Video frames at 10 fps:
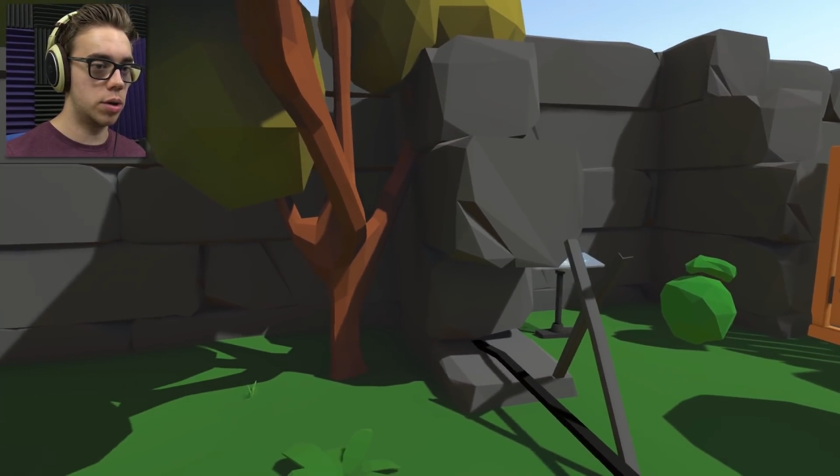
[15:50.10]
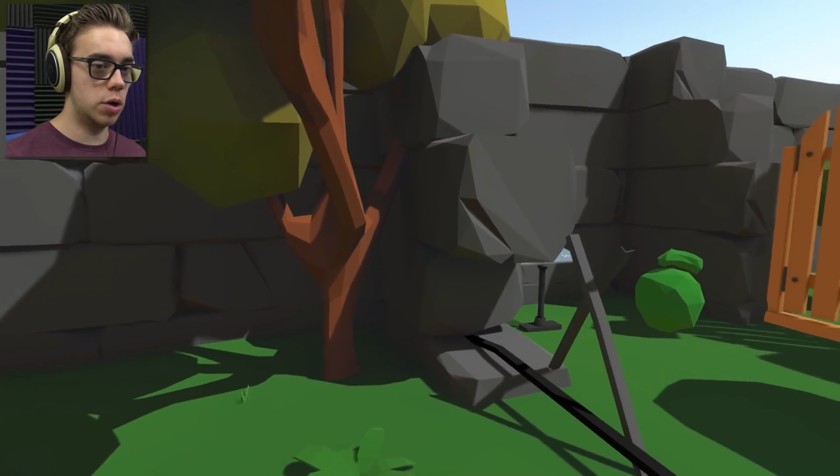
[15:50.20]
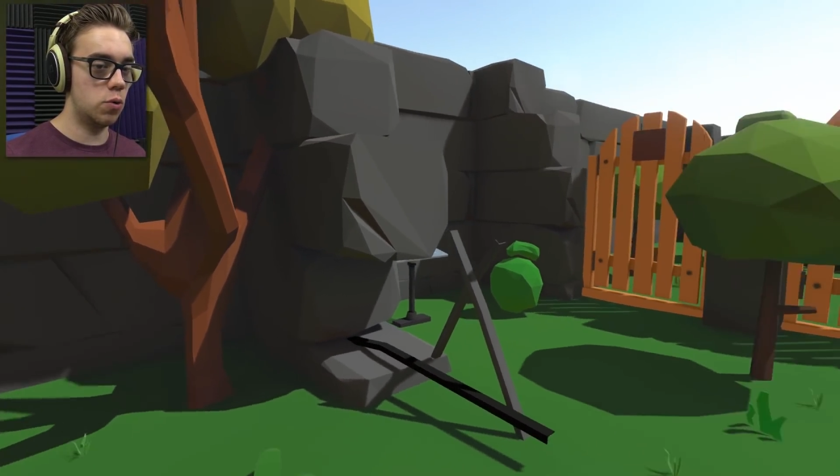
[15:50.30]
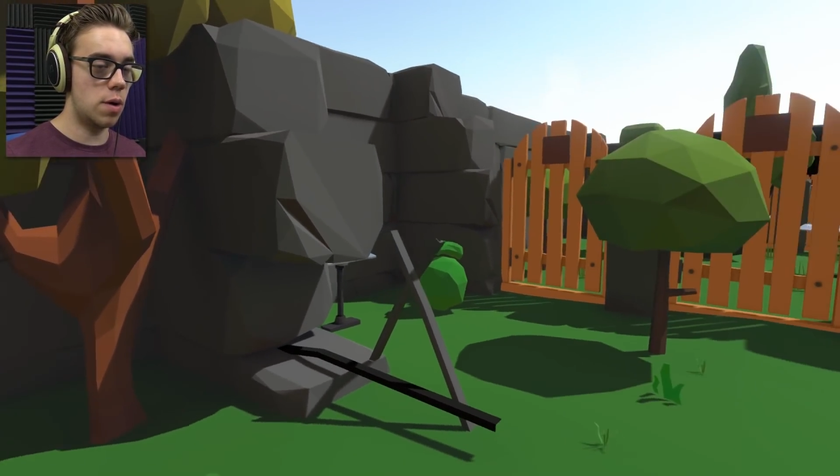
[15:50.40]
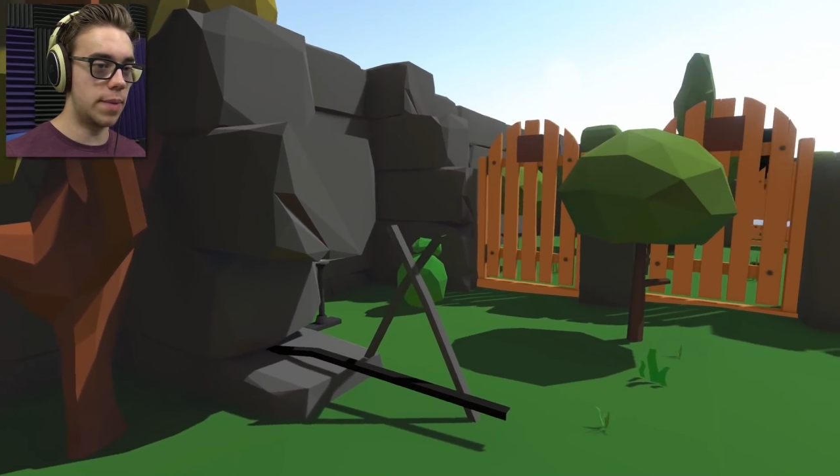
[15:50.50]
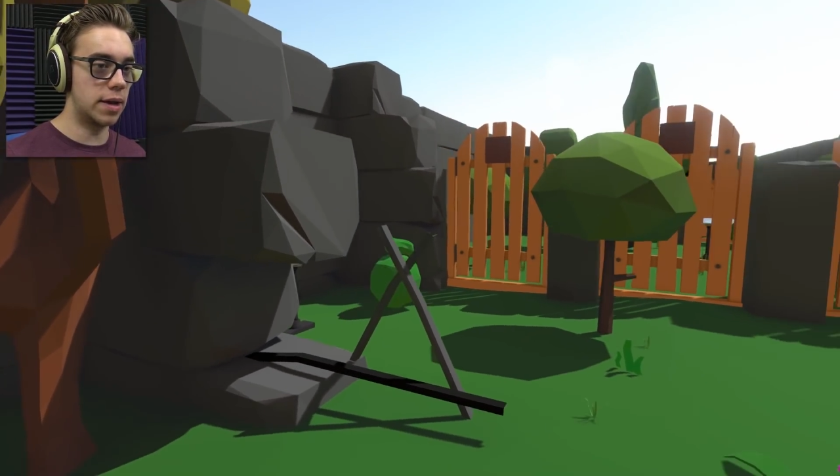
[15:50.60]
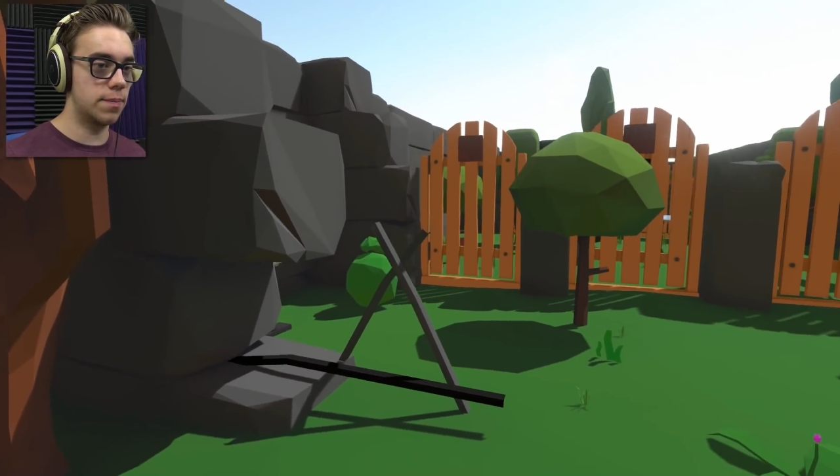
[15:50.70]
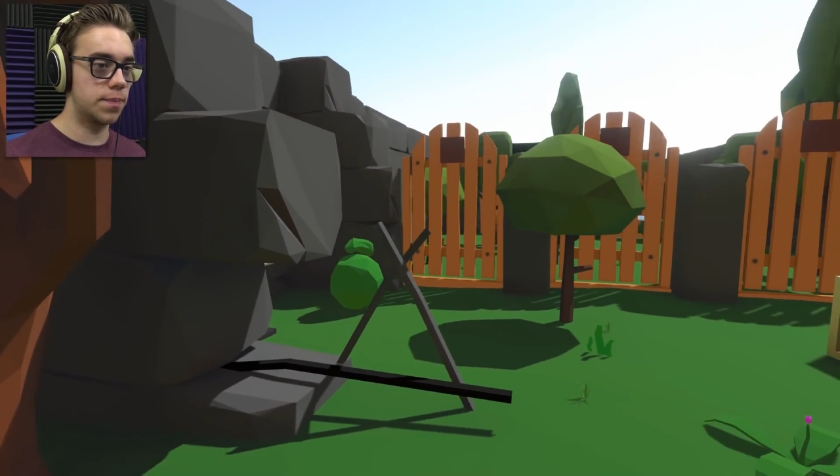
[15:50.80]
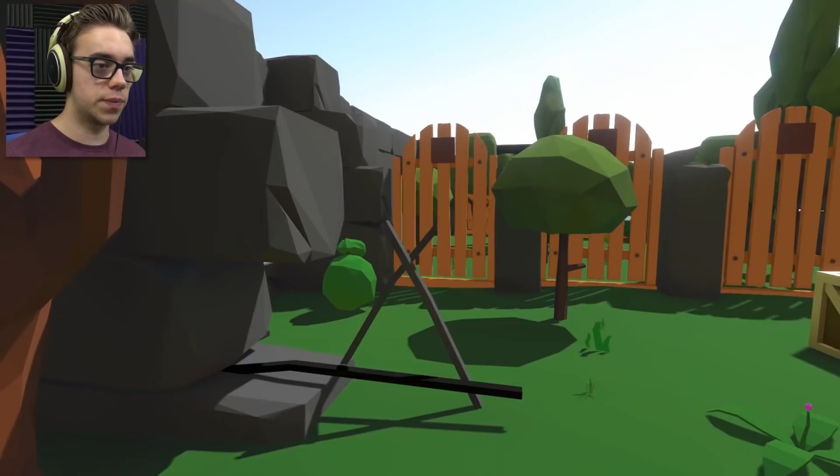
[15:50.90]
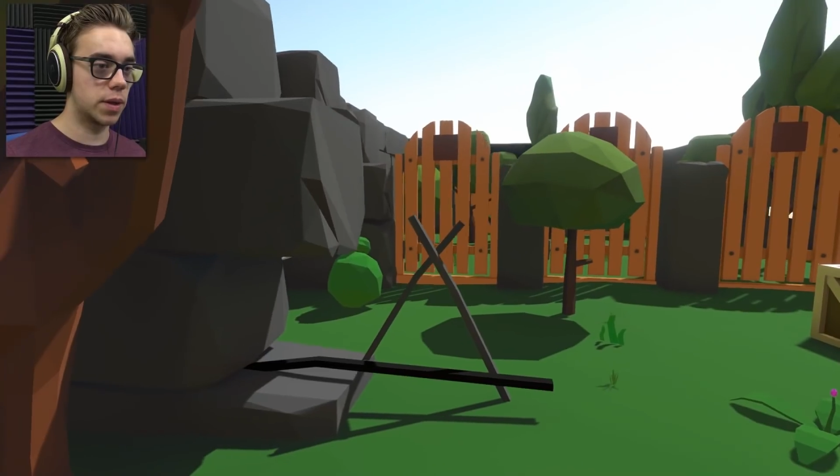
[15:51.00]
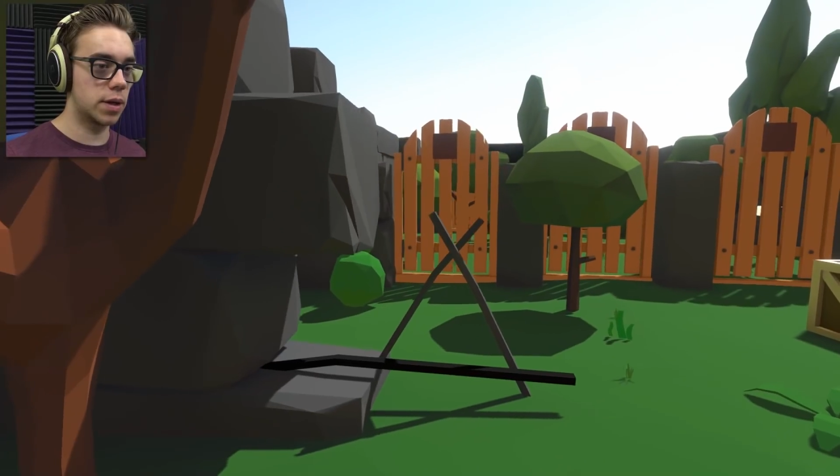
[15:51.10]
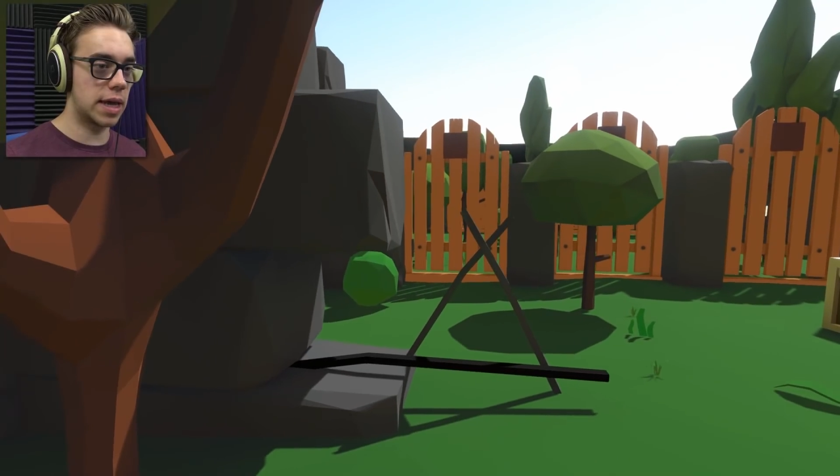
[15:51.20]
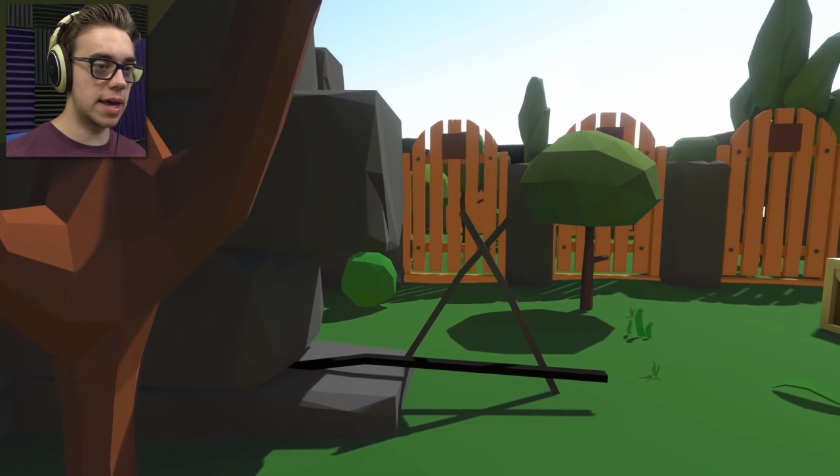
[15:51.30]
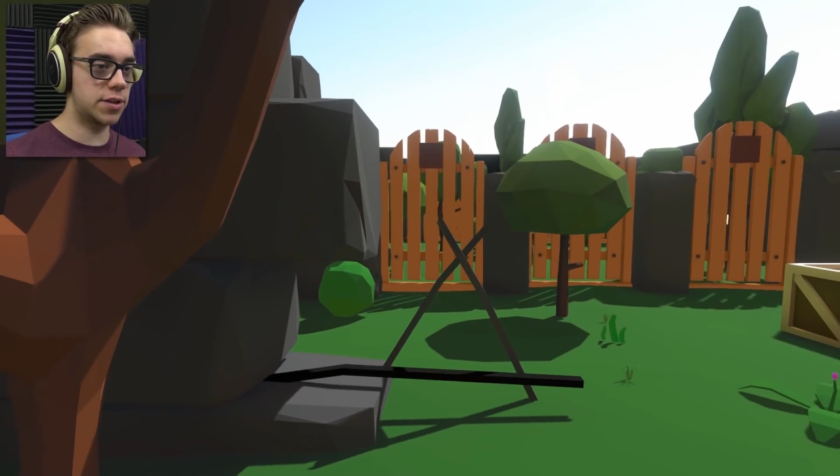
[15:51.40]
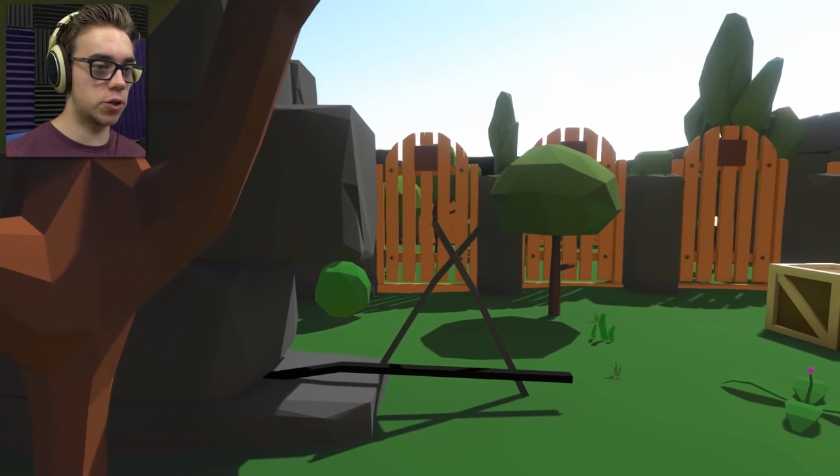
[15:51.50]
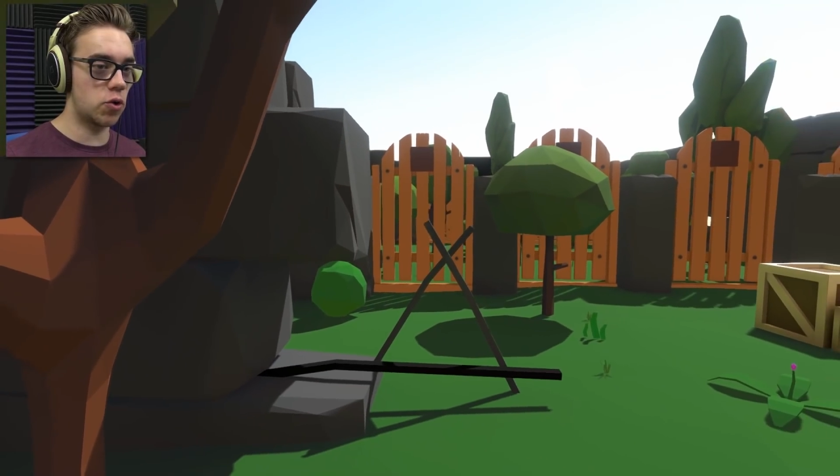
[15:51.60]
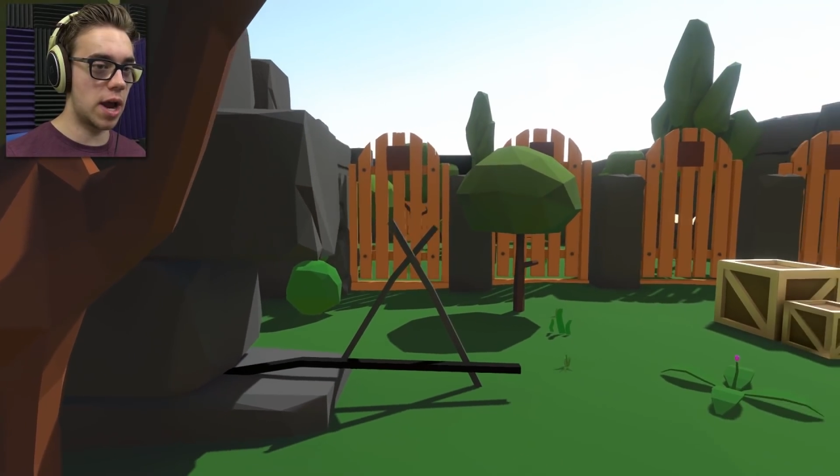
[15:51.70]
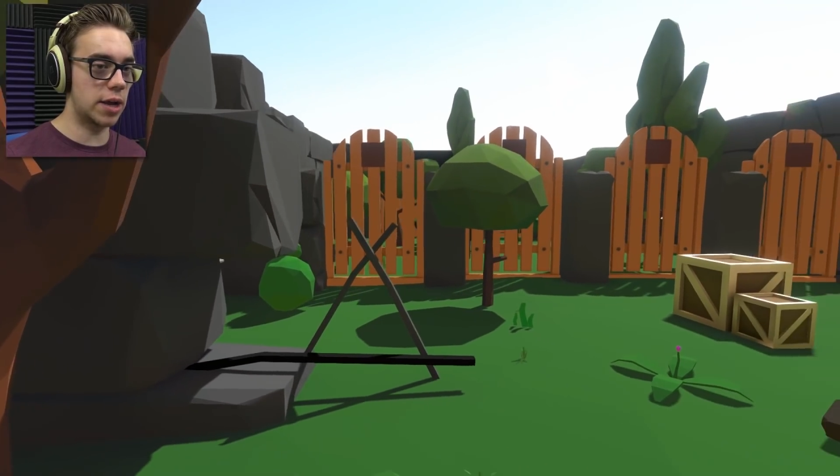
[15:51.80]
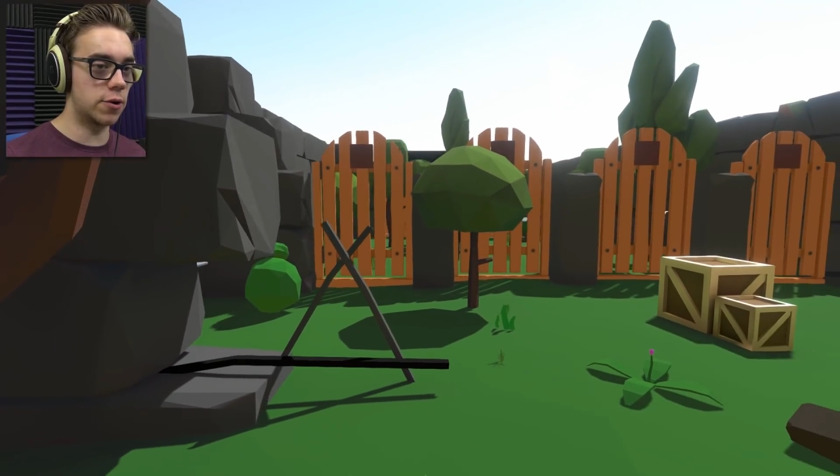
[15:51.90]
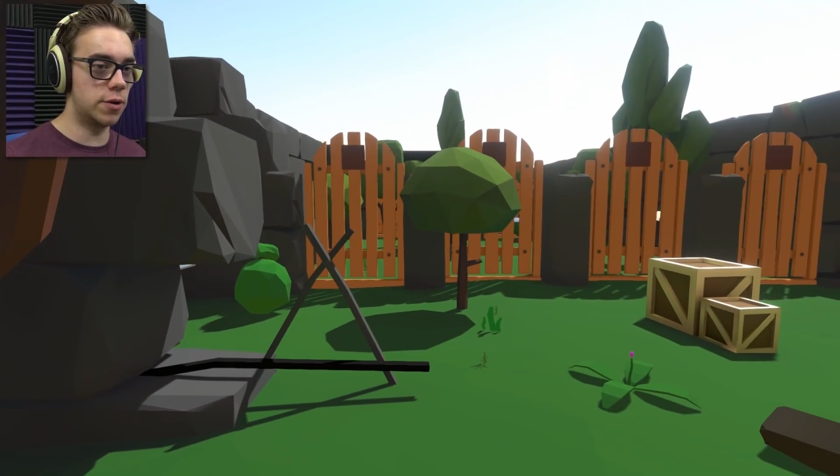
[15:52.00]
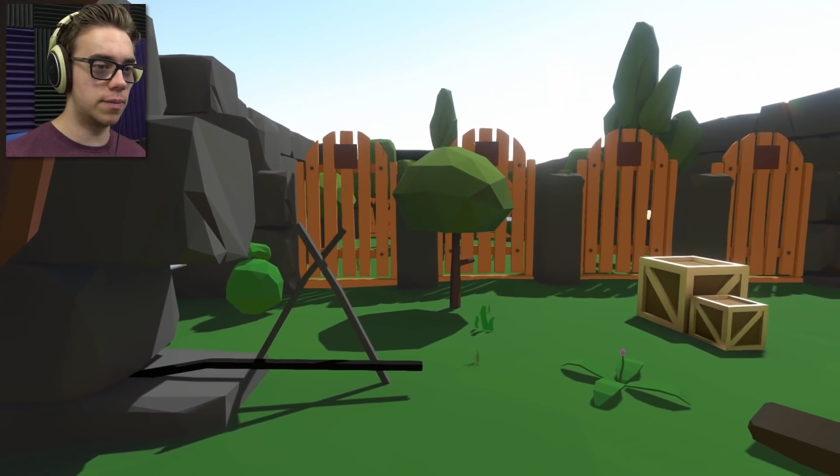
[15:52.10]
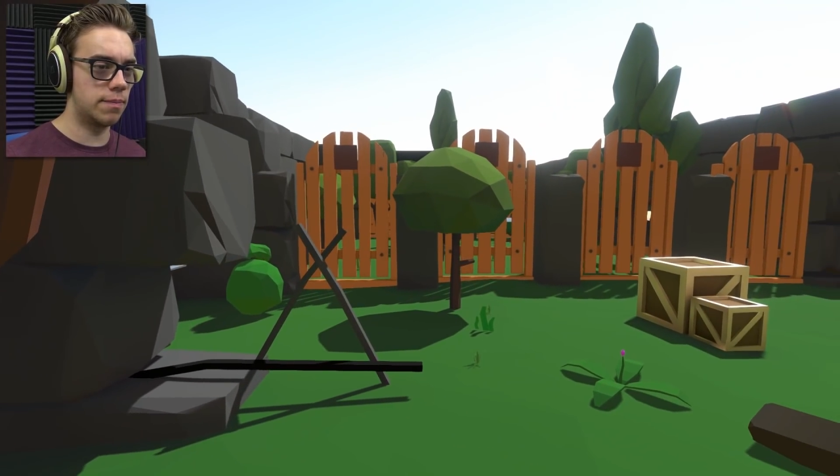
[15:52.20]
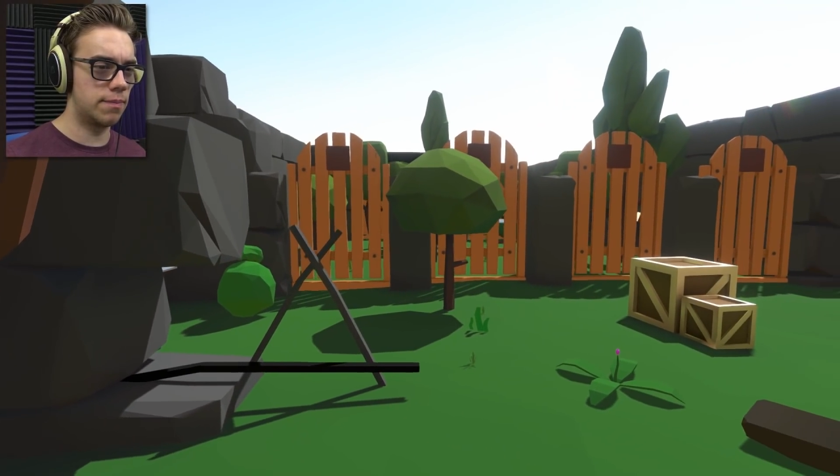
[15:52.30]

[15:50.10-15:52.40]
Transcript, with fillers: You what, mate? Okay, that's a triangle.